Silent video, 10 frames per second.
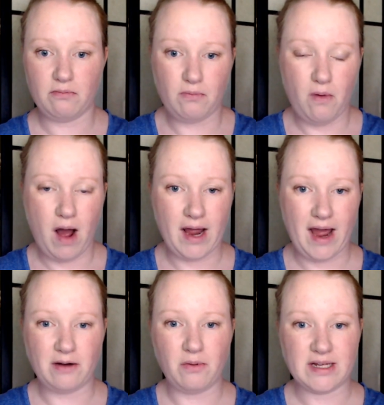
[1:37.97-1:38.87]
why I
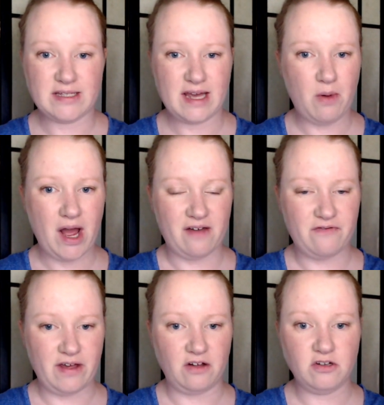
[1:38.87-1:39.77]
don't want to say why I
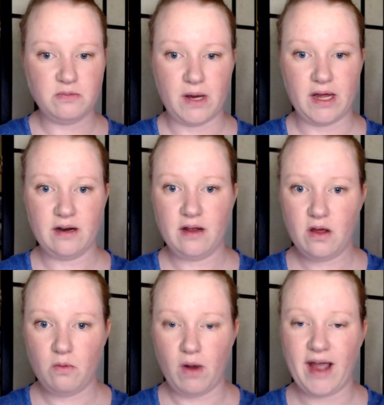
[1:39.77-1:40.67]
failed, but
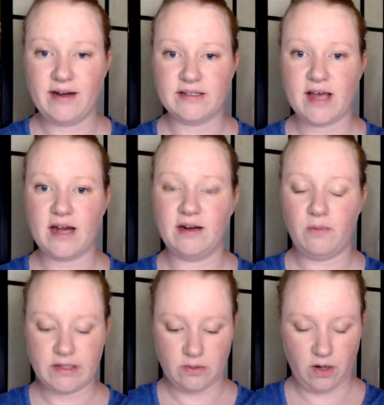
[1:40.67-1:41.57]
why I decided it
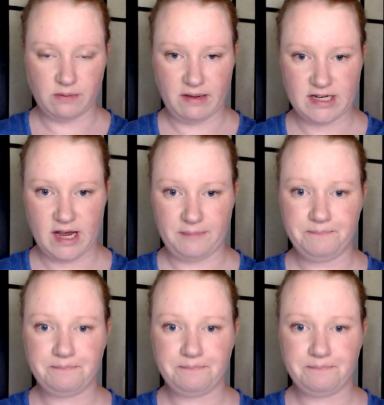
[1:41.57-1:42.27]
wasn't worth my time.